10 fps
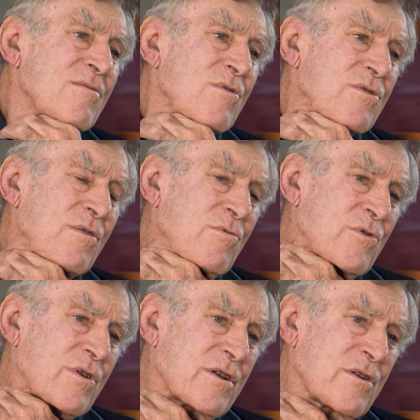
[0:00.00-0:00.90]
What they
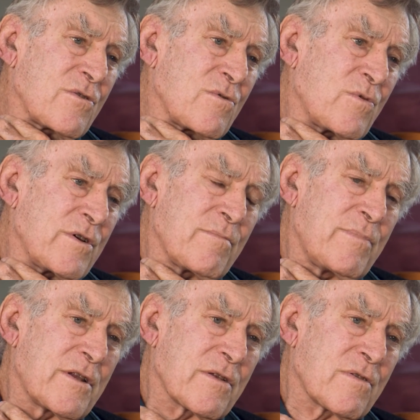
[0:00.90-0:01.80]
weren't going to do, we're
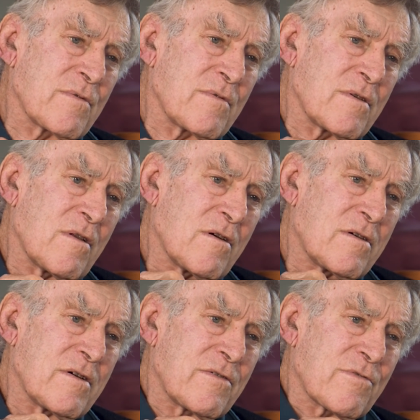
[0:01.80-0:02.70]
better than the
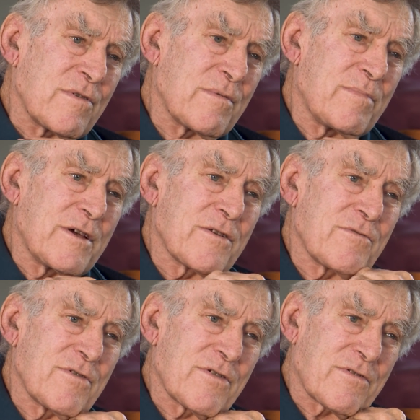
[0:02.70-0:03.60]
Lions, we're better
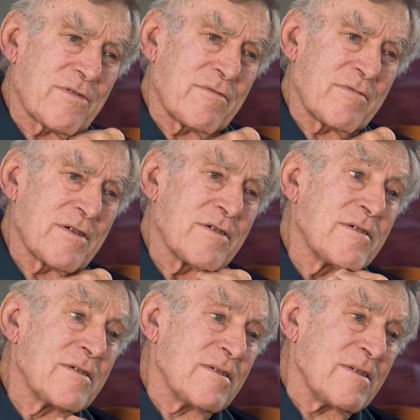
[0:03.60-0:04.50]
than this, and we,
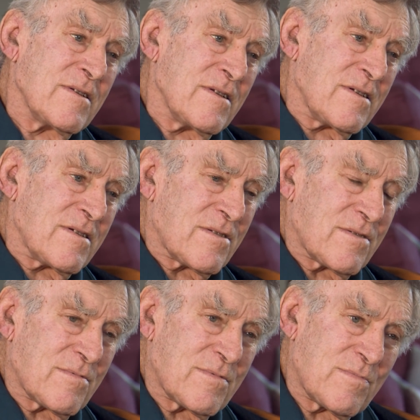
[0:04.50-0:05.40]

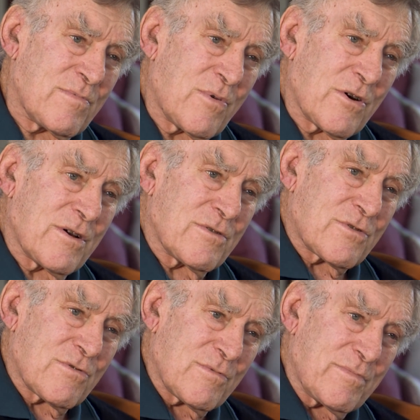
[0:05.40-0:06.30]
uh,
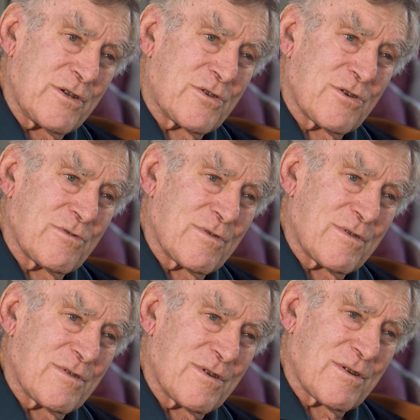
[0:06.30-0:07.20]
boyos will beat you,
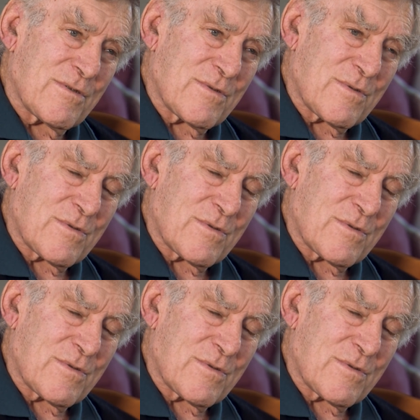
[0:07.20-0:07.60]
and you know.